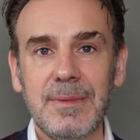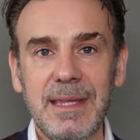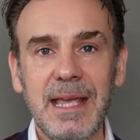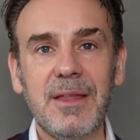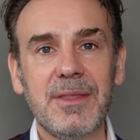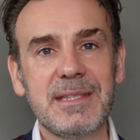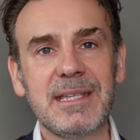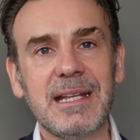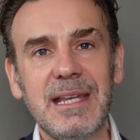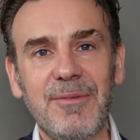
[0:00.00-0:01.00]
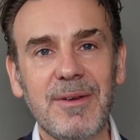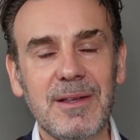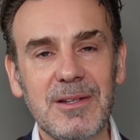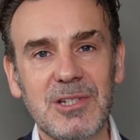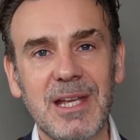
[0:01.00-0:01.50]
The other
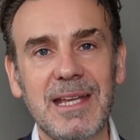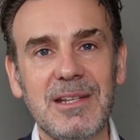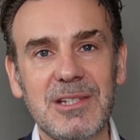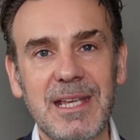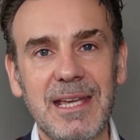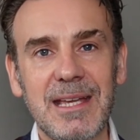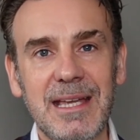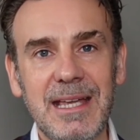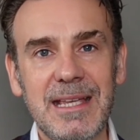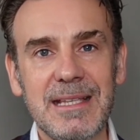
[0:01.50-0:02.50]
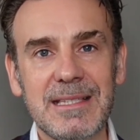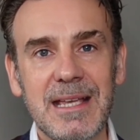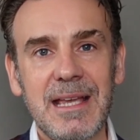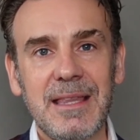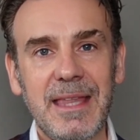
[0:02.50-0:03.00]
significant change here is
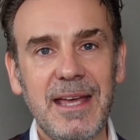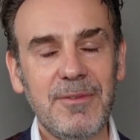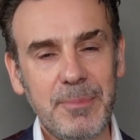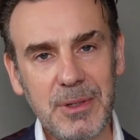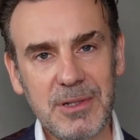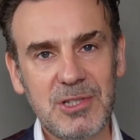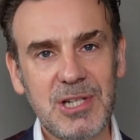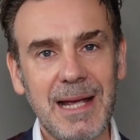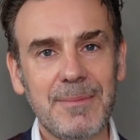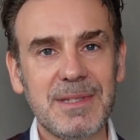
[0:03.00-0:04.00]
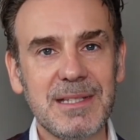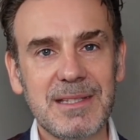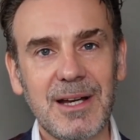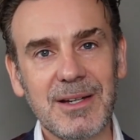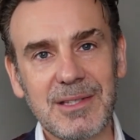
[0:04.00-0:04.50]
they have put chapter
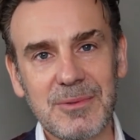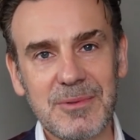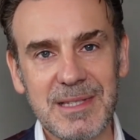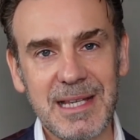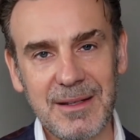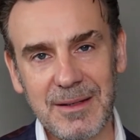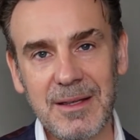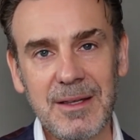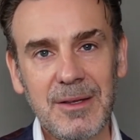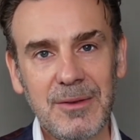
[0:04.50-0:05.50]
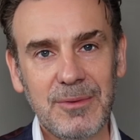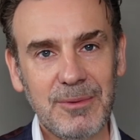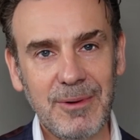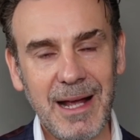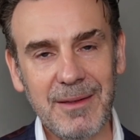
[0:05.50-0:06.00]
titles in
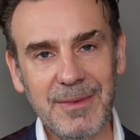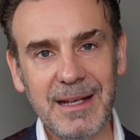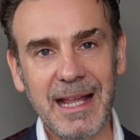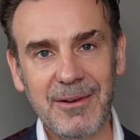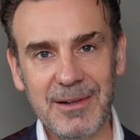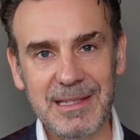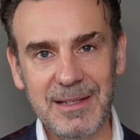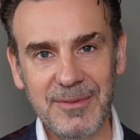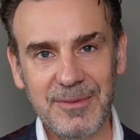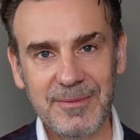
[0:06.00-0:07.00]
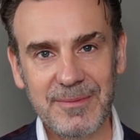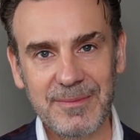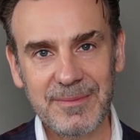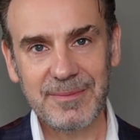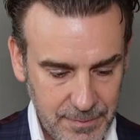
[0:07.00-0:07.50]
throughout the narrative.
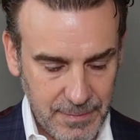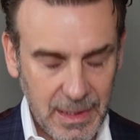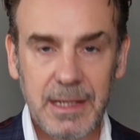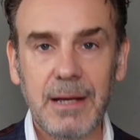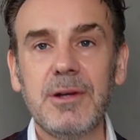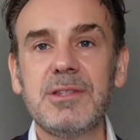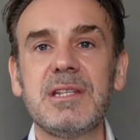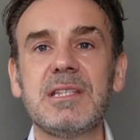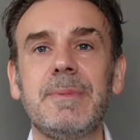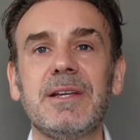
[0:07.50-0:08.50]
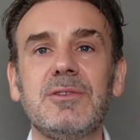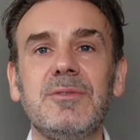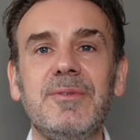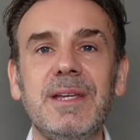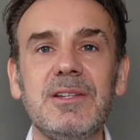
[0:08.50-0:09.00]
Now onto the special
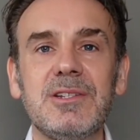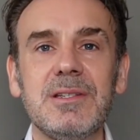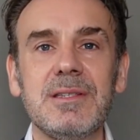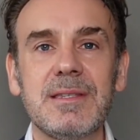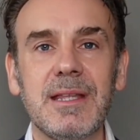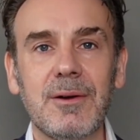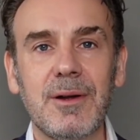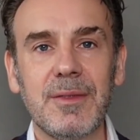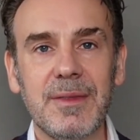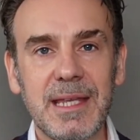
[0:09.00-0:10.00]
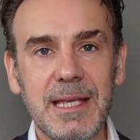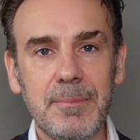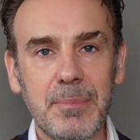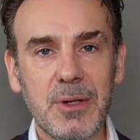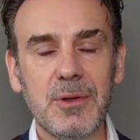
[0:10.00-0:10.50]
features that are on the
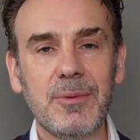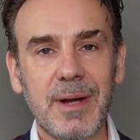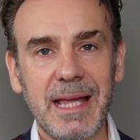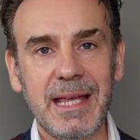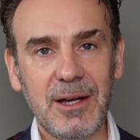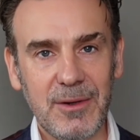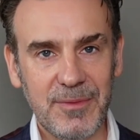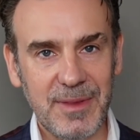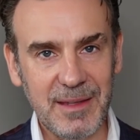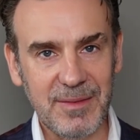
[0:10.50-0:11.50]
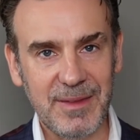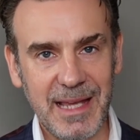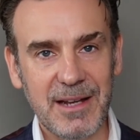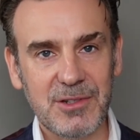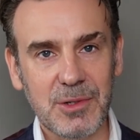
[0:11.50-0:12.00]
Blu-ray of the
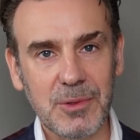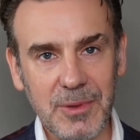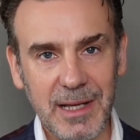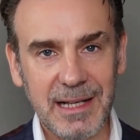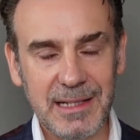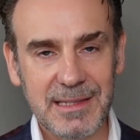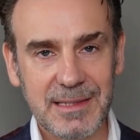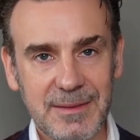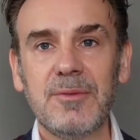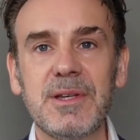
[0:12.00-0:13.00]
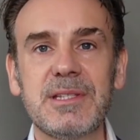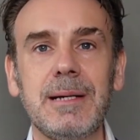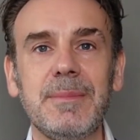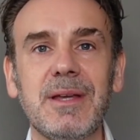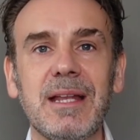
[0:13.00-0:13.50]
theatrical cut. First
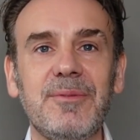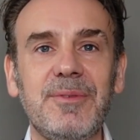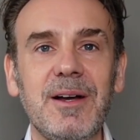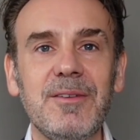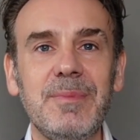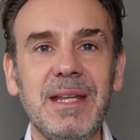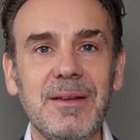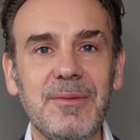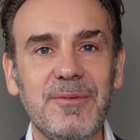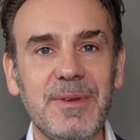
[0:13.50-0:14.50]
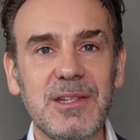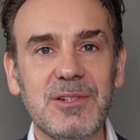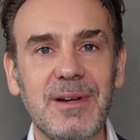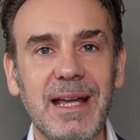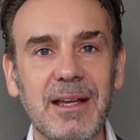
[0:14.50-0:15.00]
up, you get a 5-minute
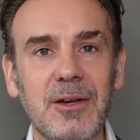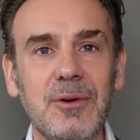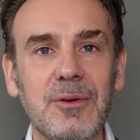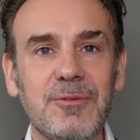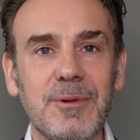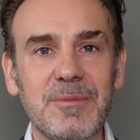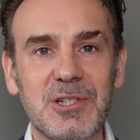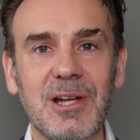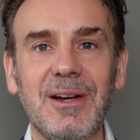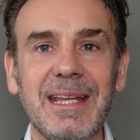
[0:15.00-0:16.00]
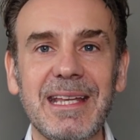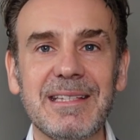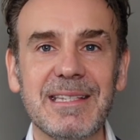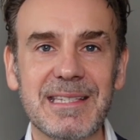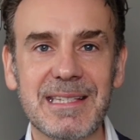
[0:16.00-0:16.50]
featurette called From Shining
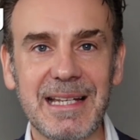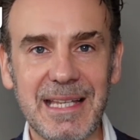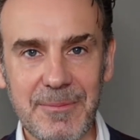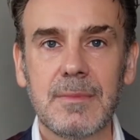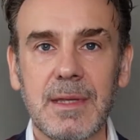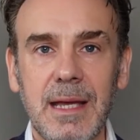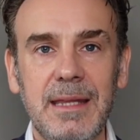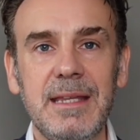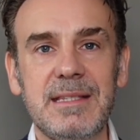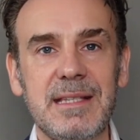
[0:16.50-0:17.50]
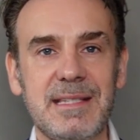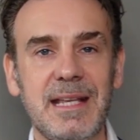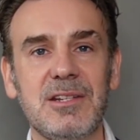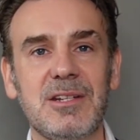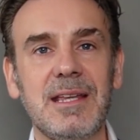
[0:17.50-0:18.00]
to Sleep. And this
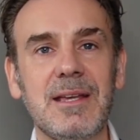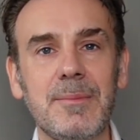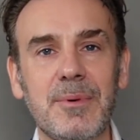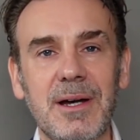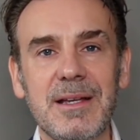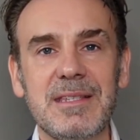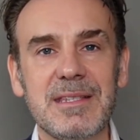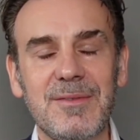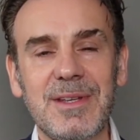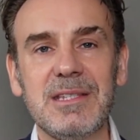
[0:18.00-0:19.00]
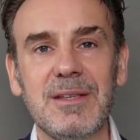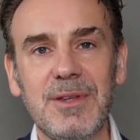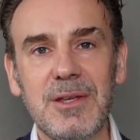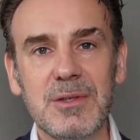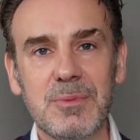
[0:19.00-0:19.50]
essentially comprises of
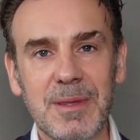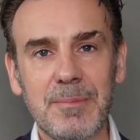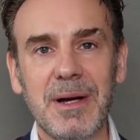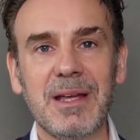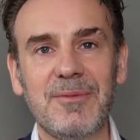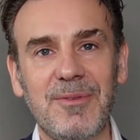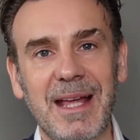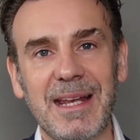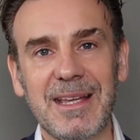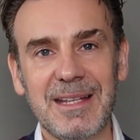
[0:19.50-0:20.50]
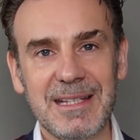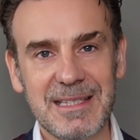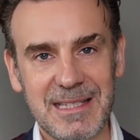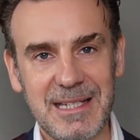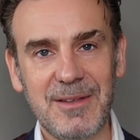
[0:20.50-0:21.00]
interviews with Mike Flanagan and
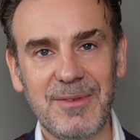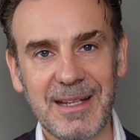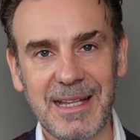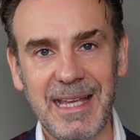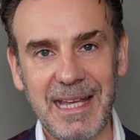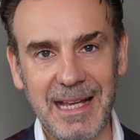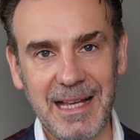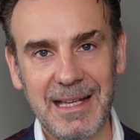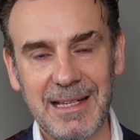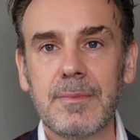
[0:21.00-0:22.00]
Stephen King.